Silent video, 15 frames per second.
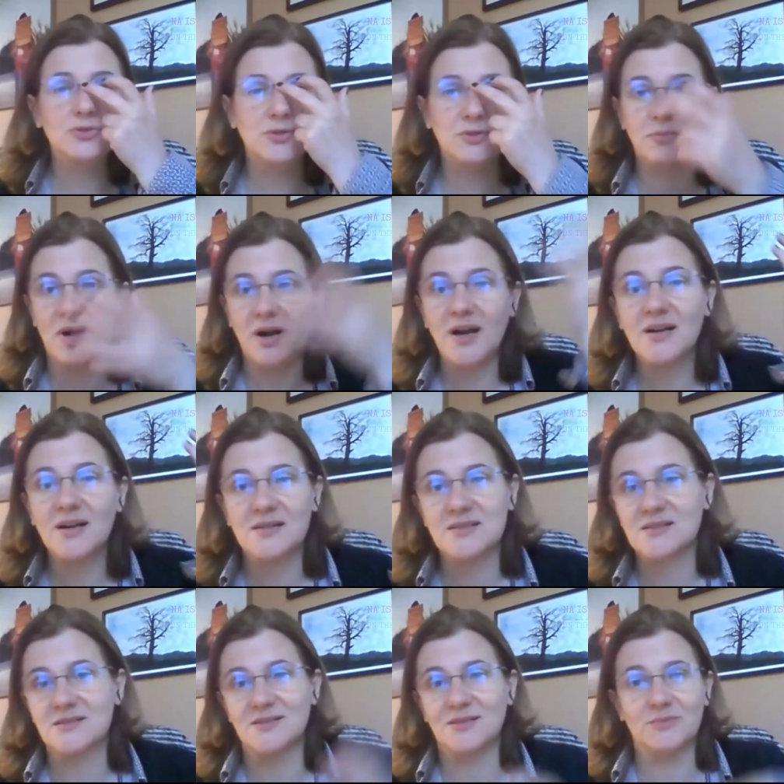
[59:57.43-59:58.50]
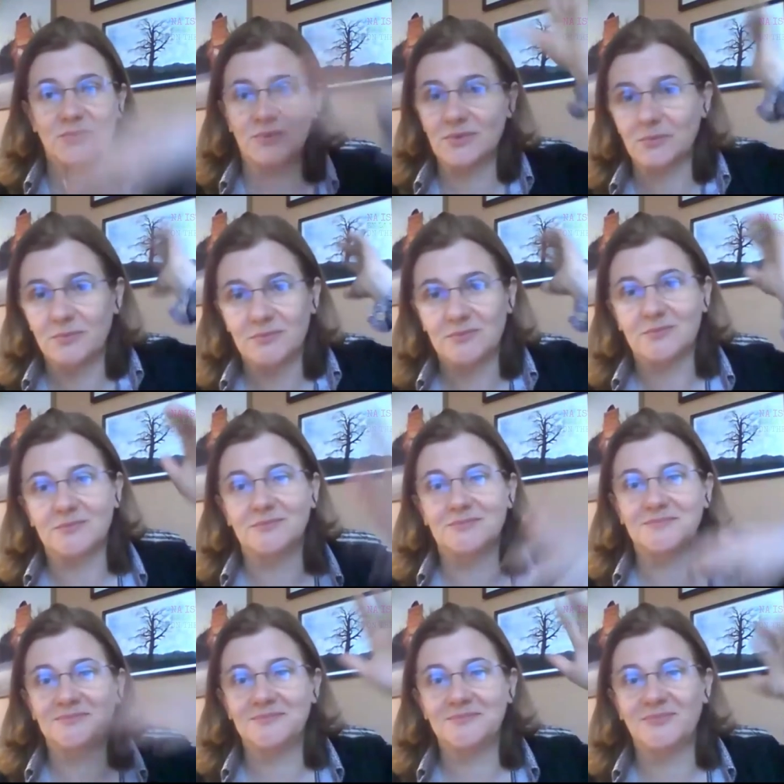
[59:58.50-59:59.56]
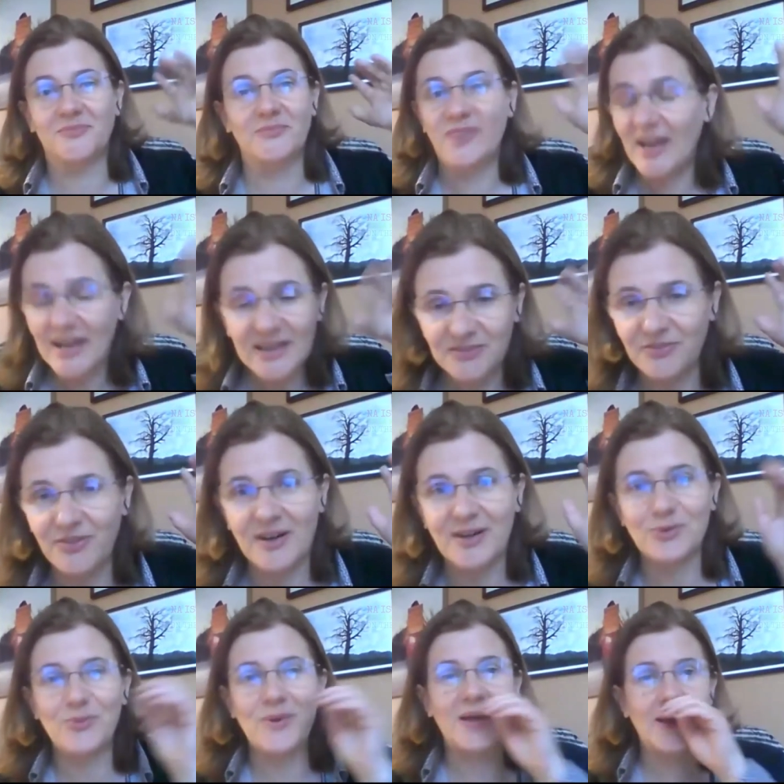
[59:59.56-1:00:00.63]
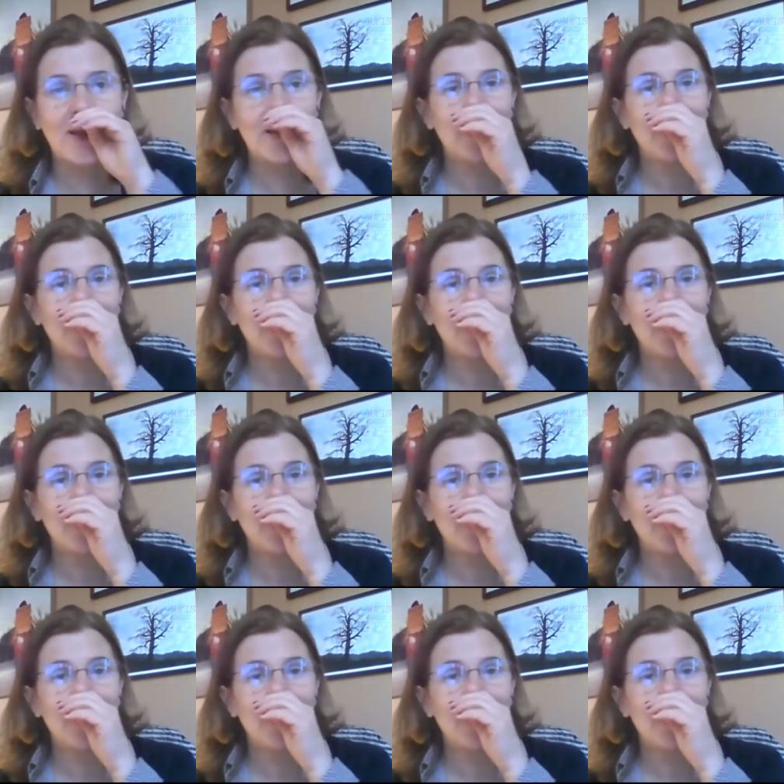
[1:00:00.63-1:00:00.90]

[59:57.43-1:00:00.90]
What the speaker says: to the Mars, very far away.